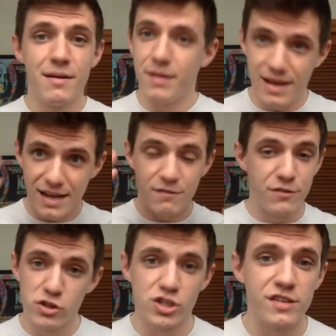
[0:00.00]
And if
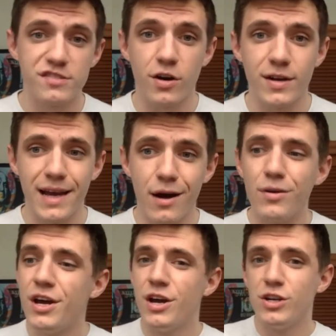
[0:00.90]
you're just starting
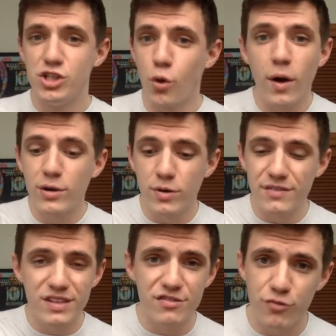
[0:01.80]
out, join one
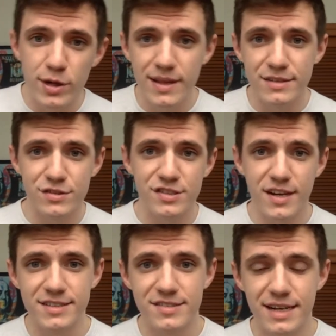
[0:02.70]
of these freelancer
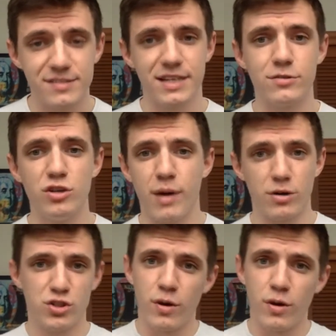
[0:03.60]
sites that I was telling you about.